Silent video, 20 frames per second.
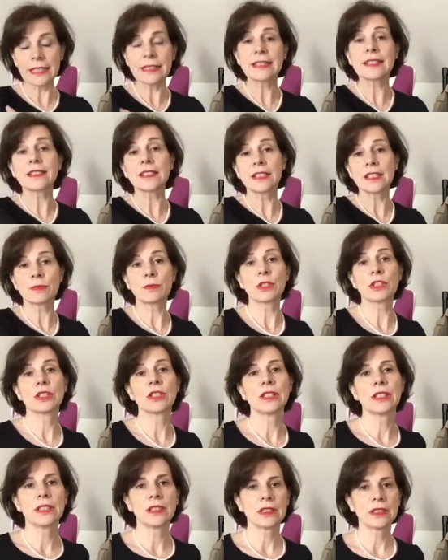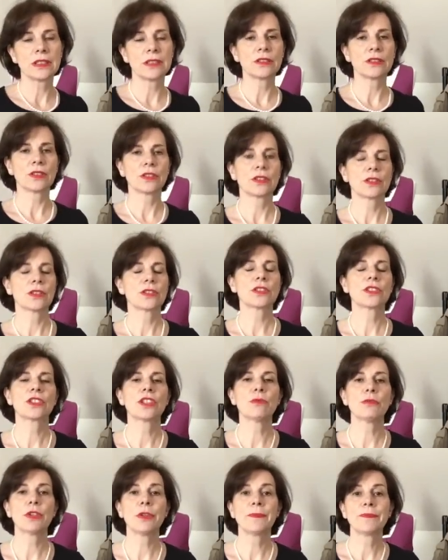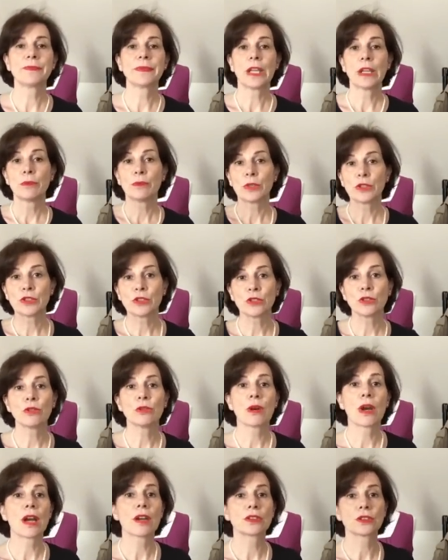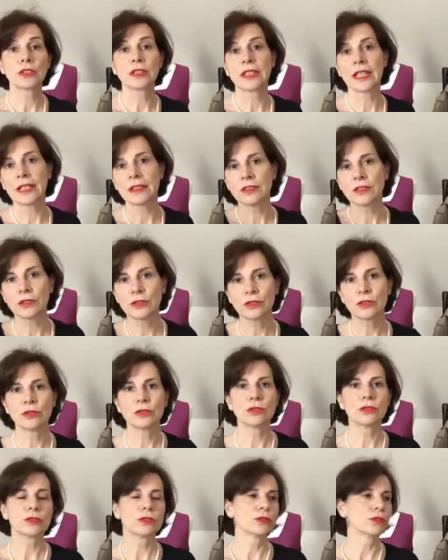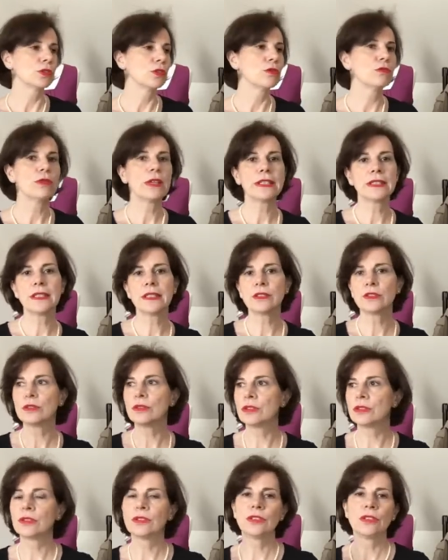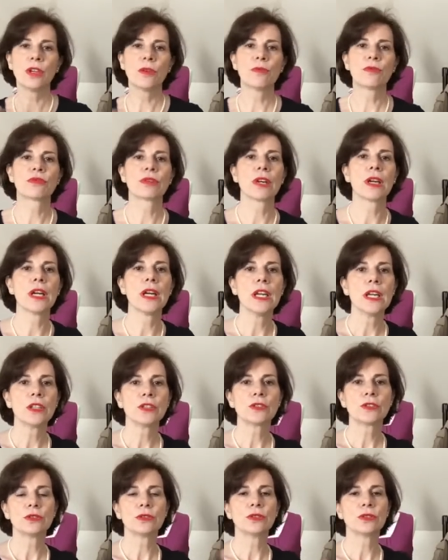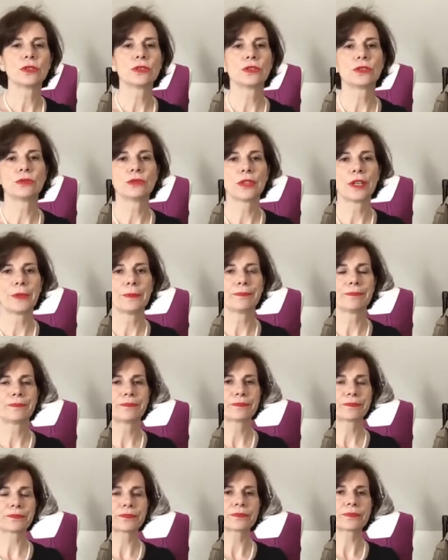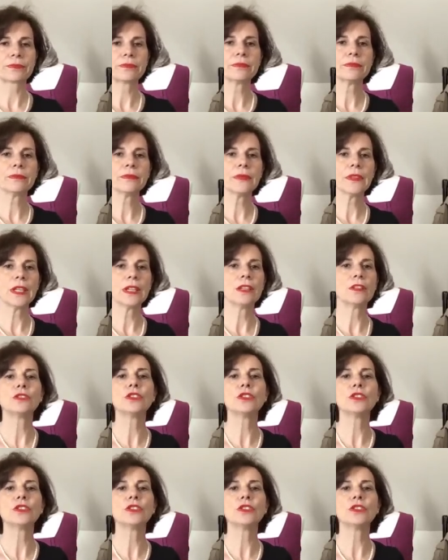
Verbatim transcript: that style especially in the uh, summer but to go out again you know to go to uh, a wedding to go to the opera to go to um uh,